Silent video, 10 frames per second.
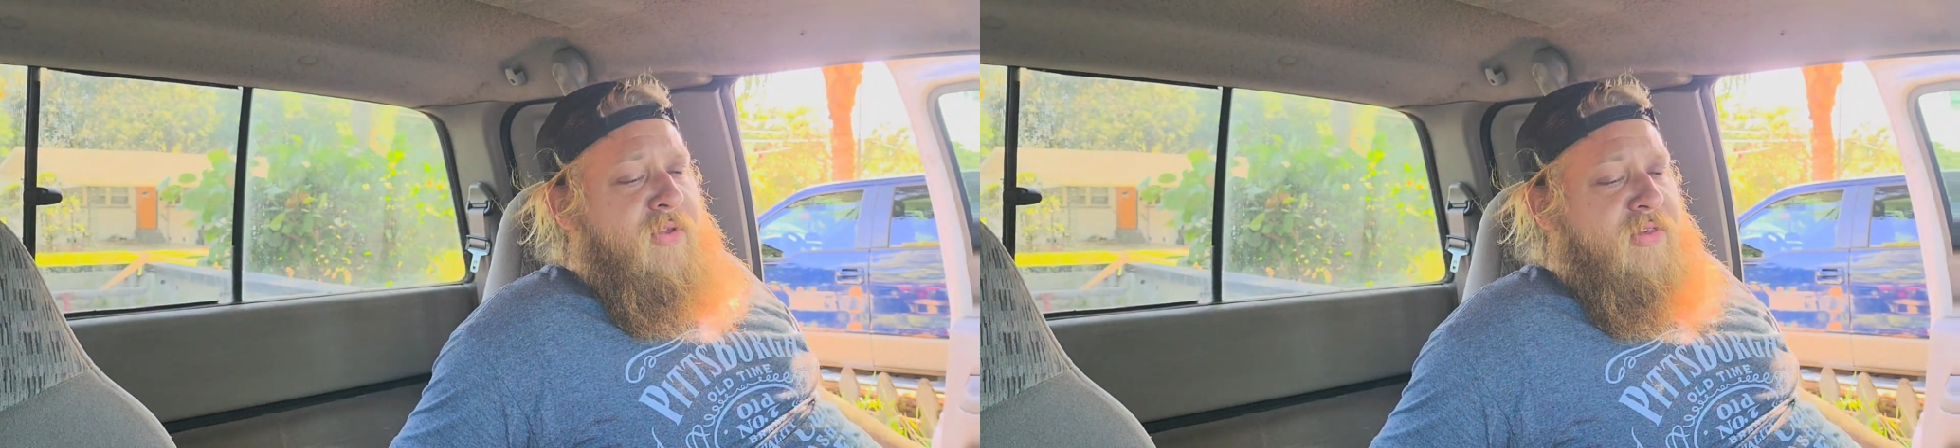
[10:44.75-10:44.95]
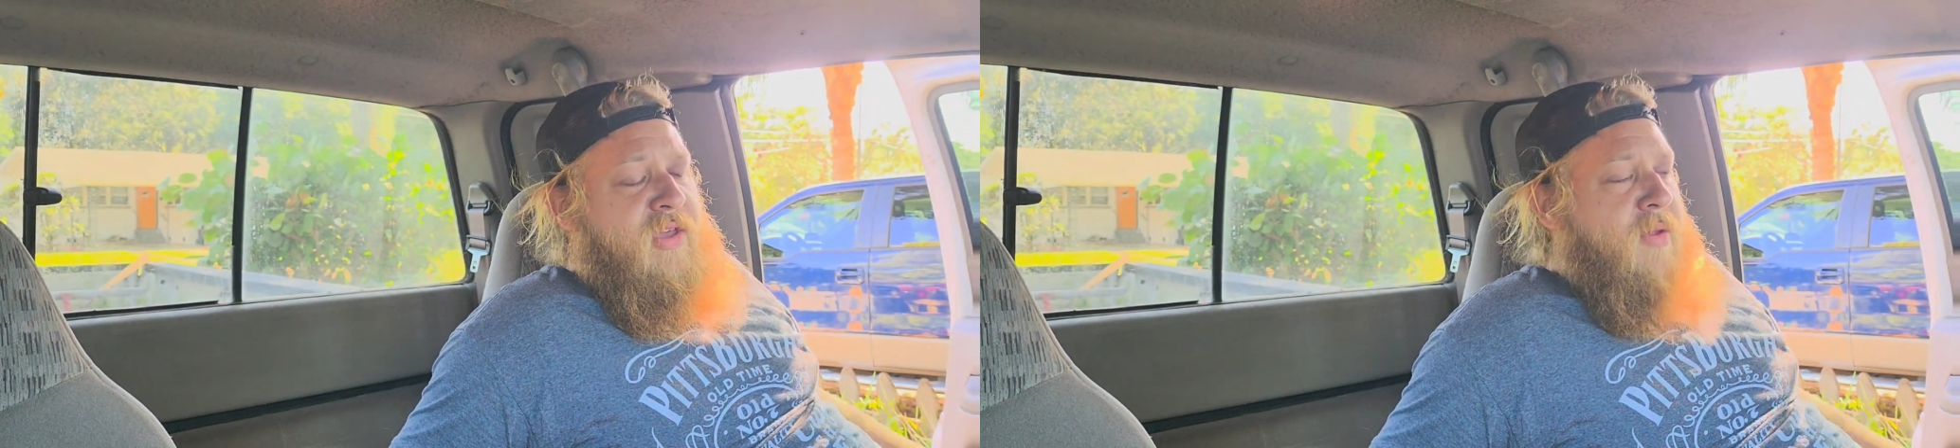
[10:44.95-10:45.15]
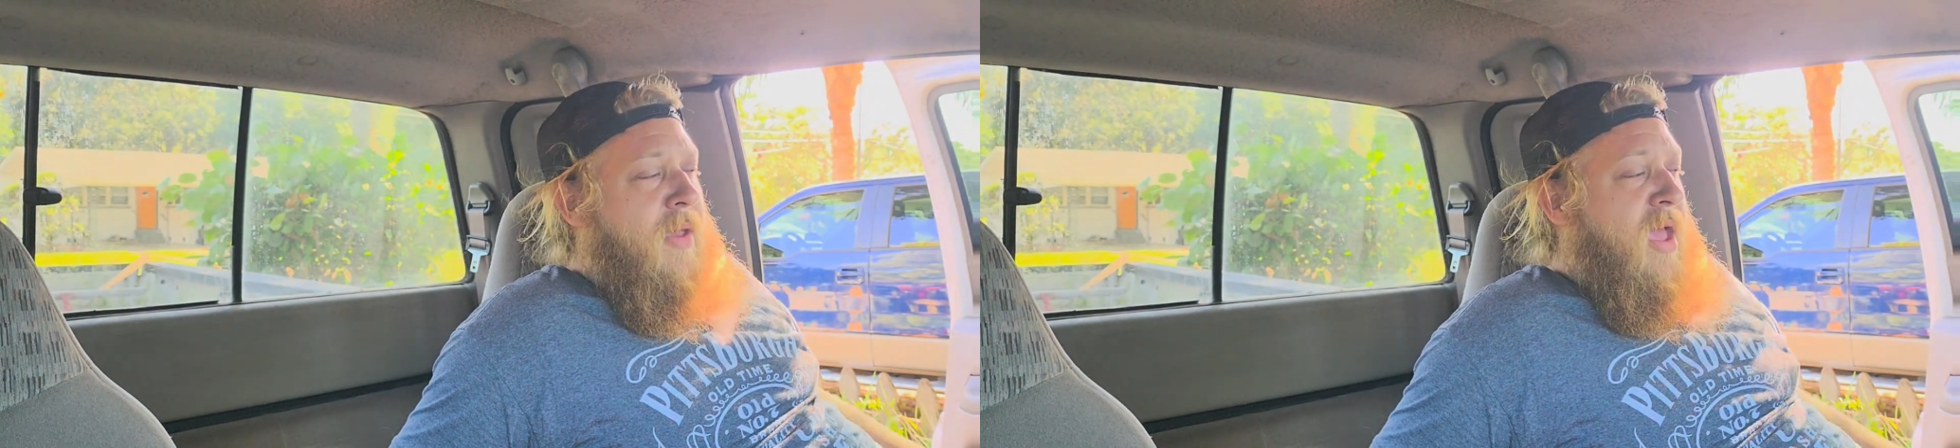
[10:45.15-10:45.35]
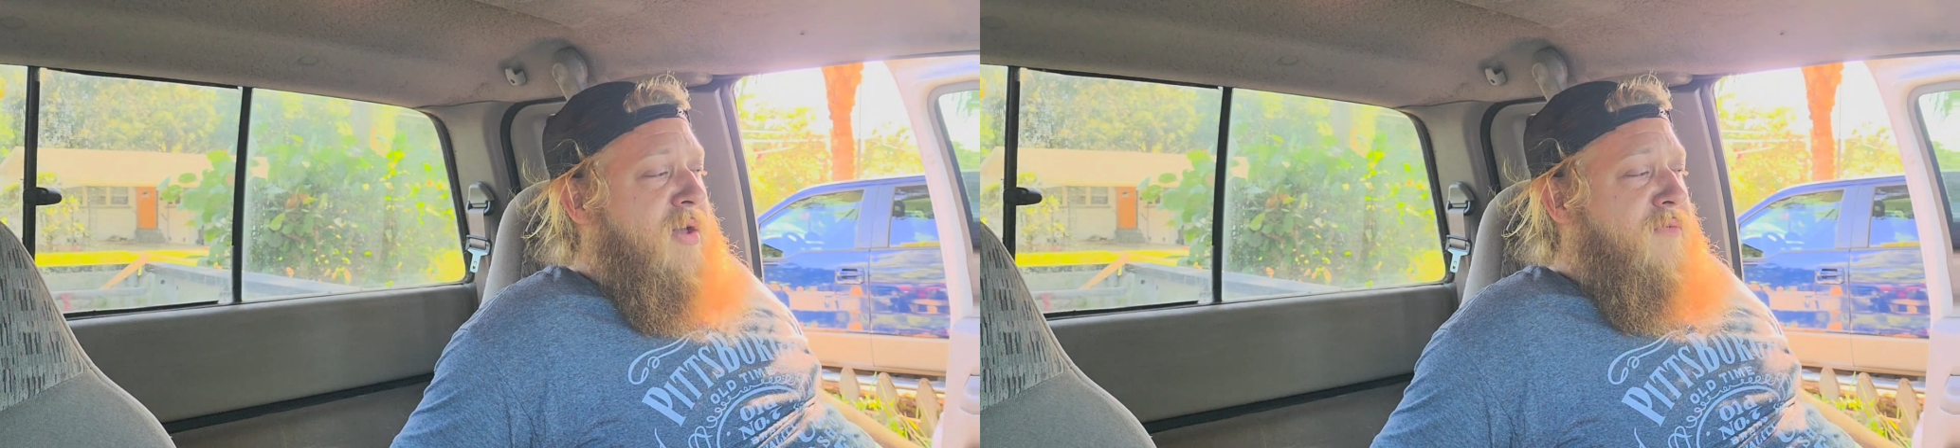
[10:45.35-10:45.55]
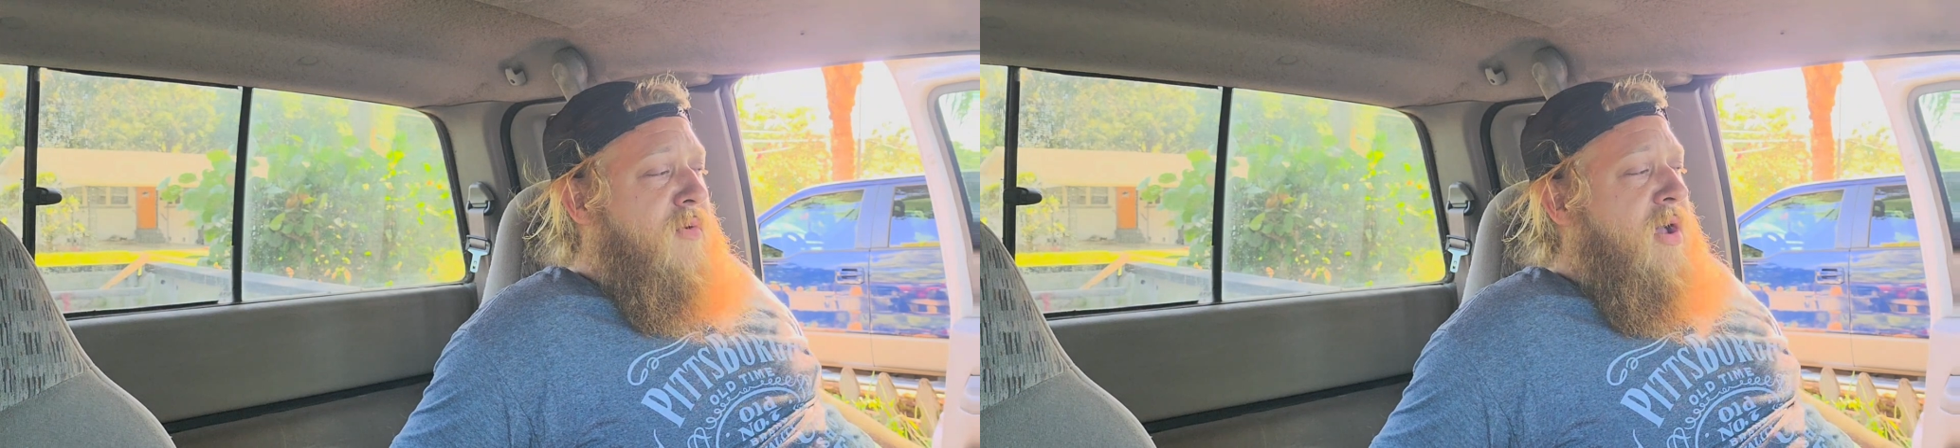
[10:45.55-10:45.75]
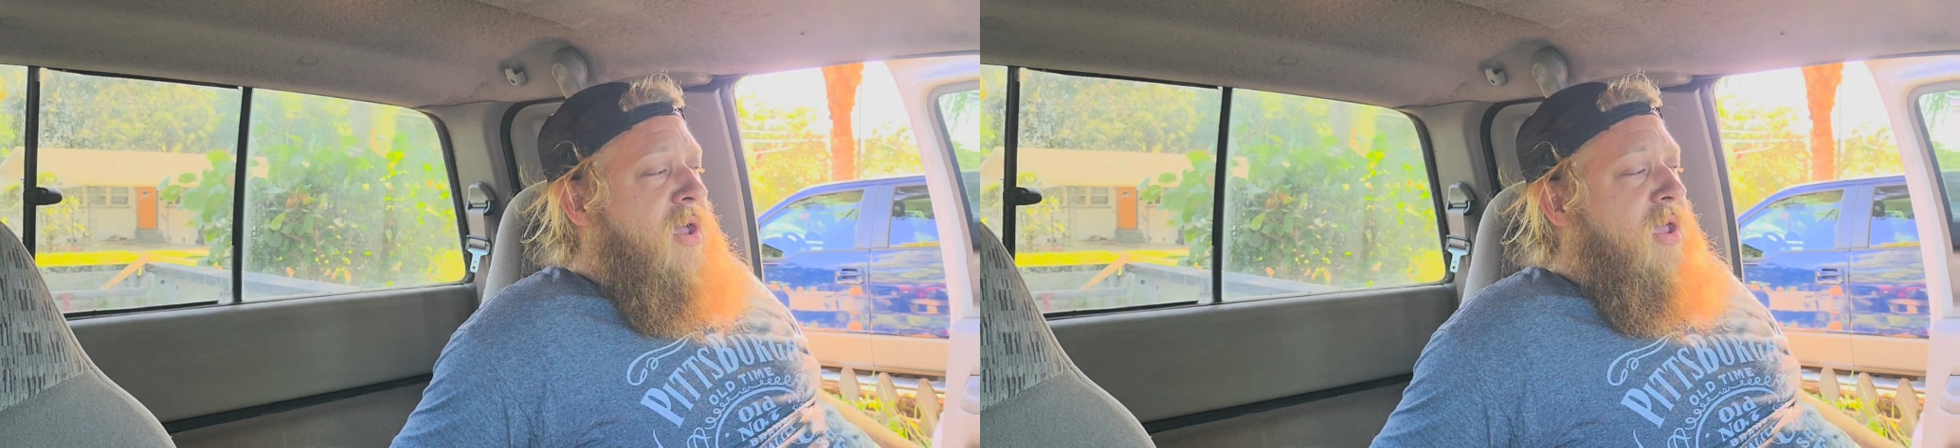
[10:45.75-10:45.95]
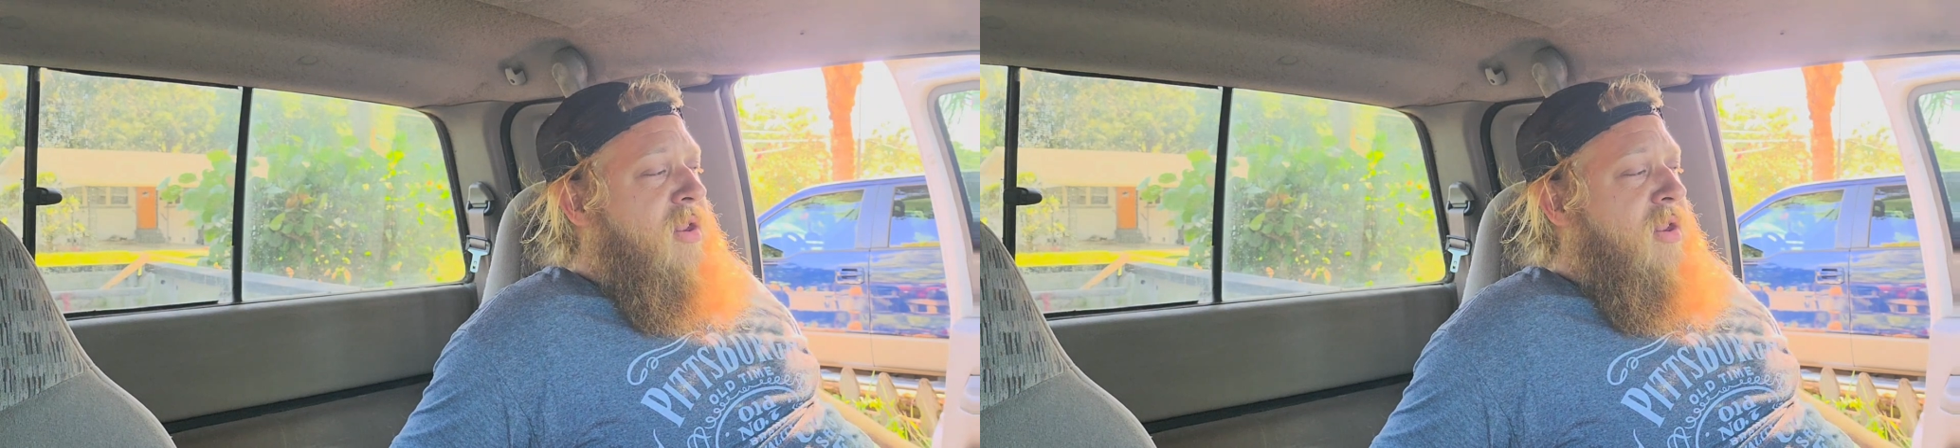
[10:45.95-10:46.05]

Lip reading: this thing up halfway,